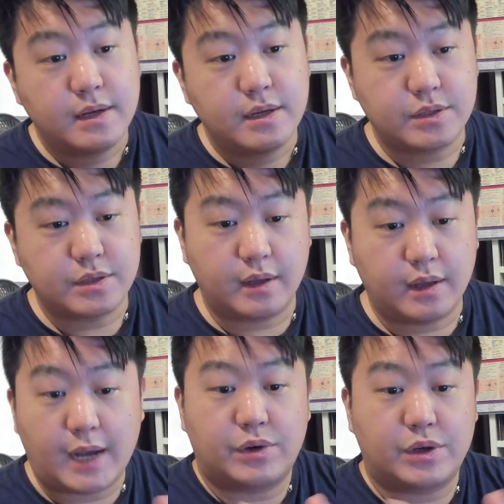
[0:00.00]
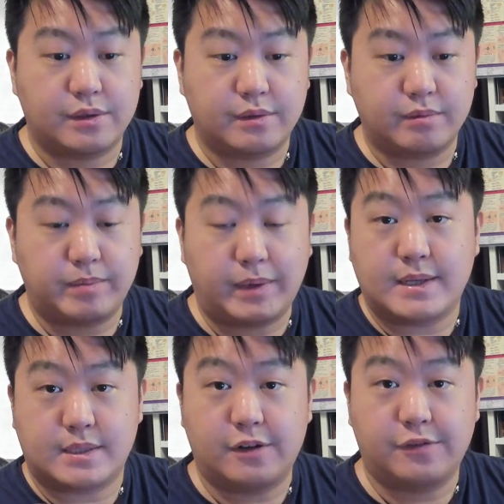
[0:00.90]
So average by
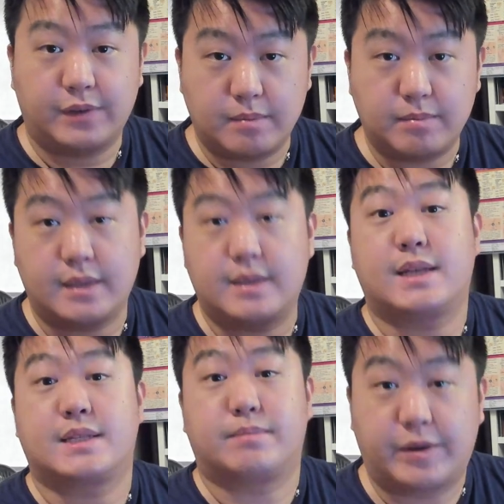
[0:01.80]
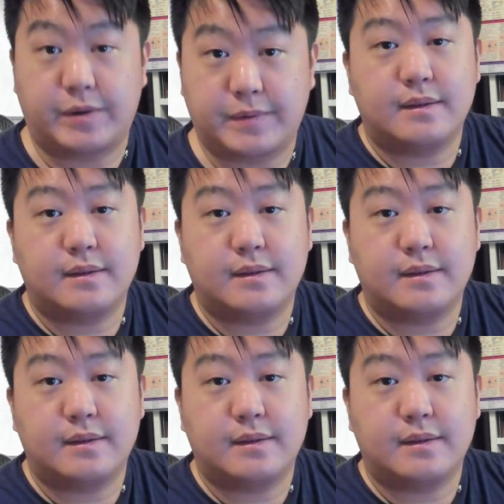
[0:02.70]
itself can be an estimator.